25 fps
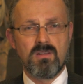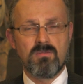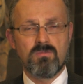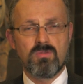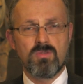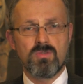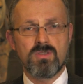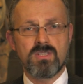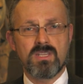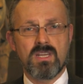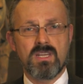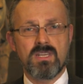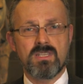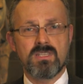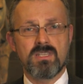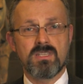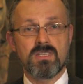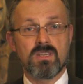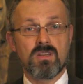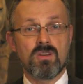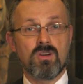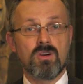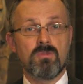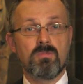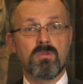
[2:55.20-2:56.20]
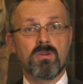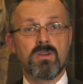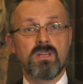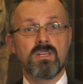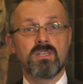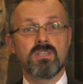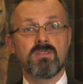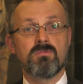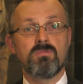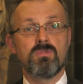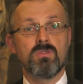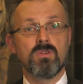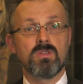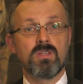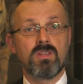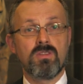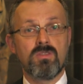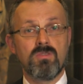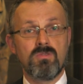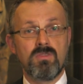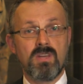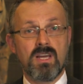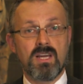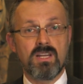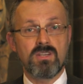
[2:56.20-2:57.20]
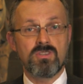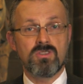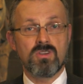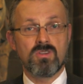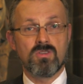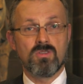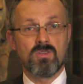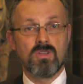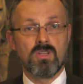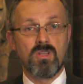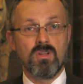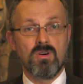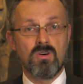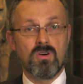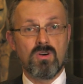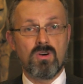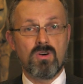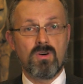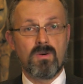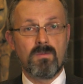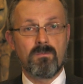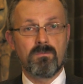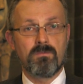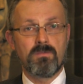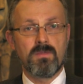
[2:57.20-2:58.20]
processes that operated purely through natural law.